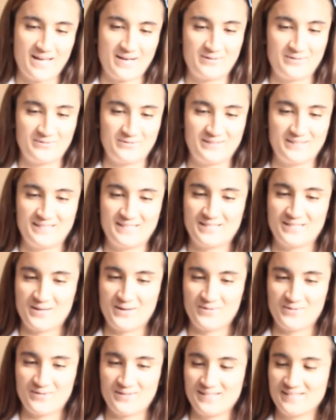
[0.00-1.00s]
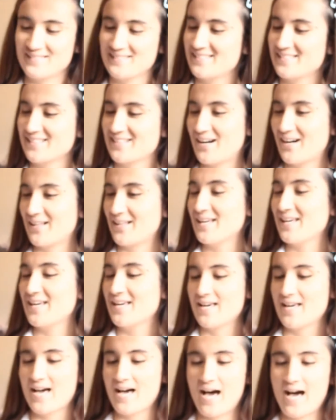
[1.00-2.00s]
don't really know what to call it.
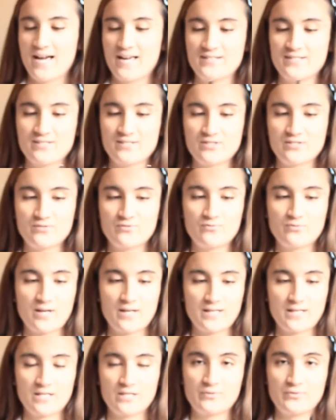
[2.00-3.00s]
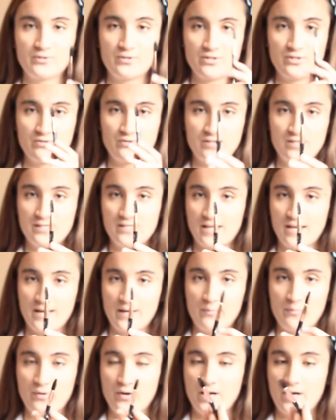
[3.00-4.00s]
I guess we'll use this
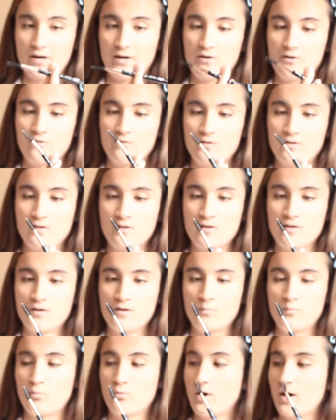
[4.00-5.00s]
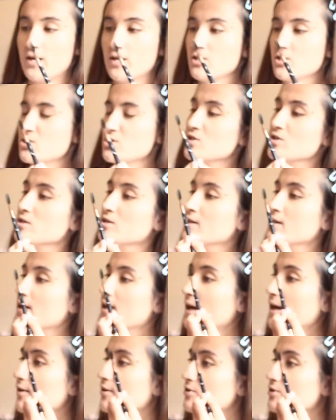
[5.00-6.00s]
eyebrow brush
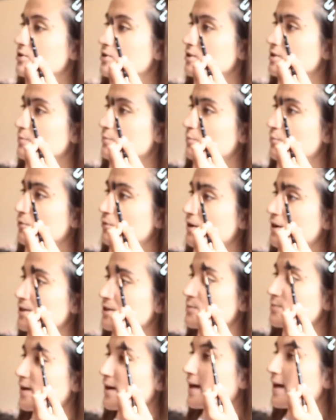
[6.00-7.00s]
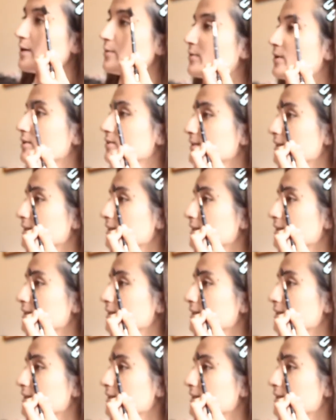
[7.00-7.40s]
and just brush my eyebrows